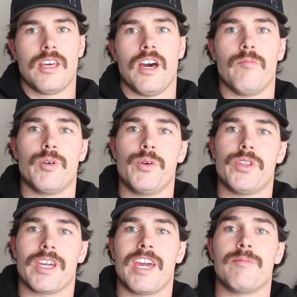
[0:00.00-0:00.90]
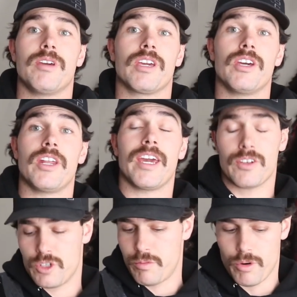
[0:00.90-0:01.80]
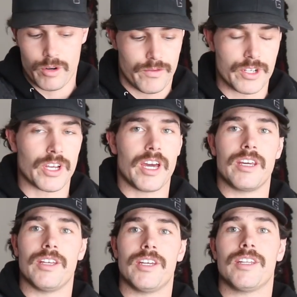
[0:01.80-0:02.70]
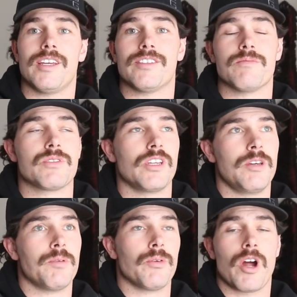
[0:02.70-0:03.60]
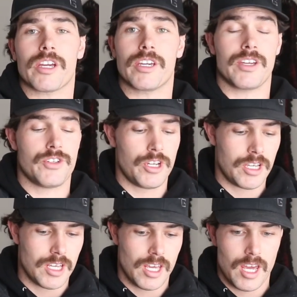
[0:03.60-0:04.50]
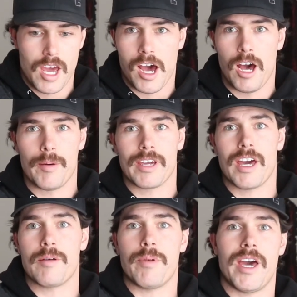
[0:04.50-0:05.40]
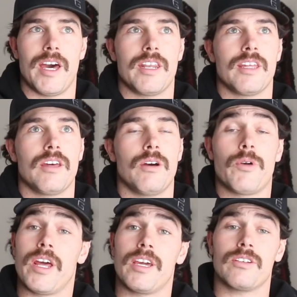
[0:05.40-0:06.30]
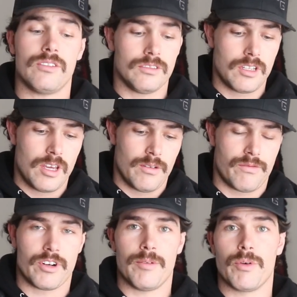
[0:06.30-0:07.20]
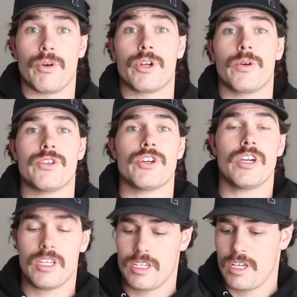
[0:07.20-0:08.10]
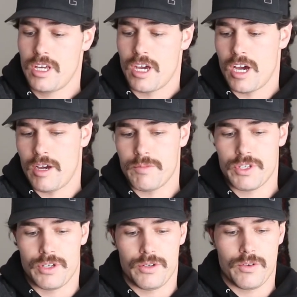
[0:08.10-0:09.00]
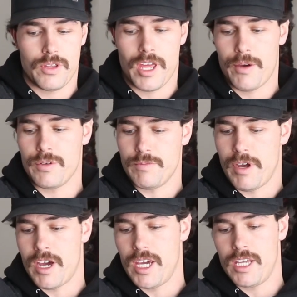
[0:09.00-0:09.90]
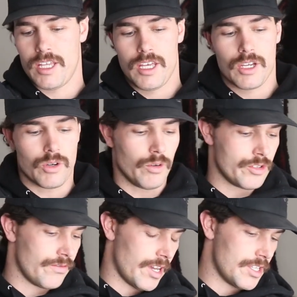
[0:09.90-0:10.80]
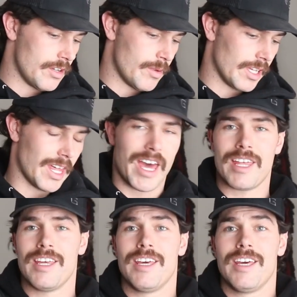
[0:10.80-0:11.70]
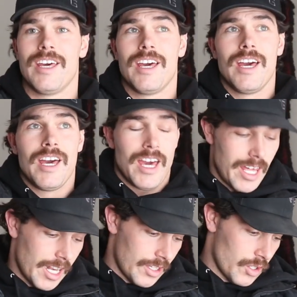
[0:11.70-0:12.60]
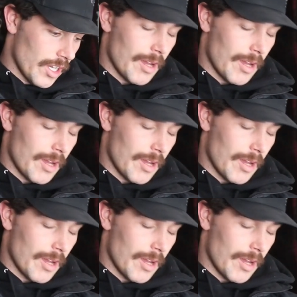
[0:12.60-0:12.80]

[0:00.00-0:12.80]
a boot that gave me a good ankle support for side hilling and some steep and rocky country. I got a bad right ankle from a rodeo injury, so that was my goal, is to find something like that. And so I